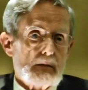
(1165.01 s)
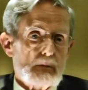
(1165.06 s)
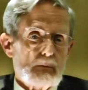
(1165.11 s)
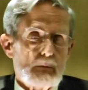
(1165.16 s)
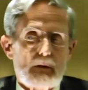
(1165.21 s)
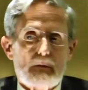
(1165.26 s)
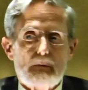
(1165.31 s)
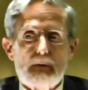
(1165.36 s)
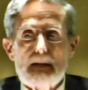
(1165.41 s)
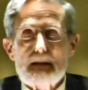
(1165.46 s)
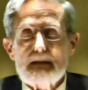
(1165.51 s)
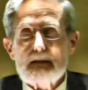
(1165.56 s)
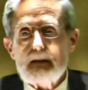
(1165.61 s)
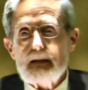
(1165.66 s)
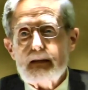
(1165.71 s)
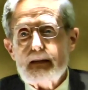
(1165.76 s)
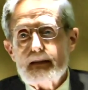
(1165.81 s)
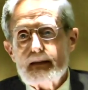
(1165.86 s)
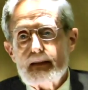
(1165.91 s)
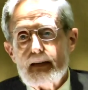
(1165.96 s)
So it went
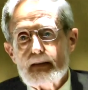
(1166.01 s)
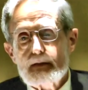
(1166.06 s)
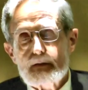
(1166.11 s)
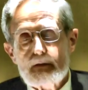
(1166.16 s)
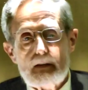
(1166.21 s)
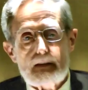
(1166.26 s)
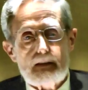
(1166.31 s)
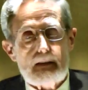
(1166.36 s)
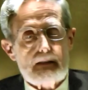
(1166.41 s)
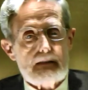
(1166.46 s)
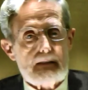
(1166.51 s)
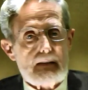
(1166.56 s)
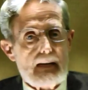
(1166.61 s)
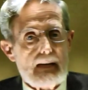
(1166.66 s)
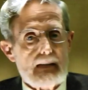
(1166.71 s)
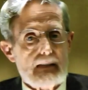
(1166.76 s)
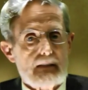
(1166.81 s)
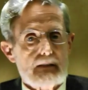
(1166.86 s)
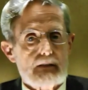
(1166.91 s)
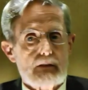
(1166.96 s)
uh, later on into
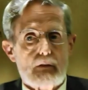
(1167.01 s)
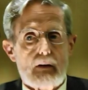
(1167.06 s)
English.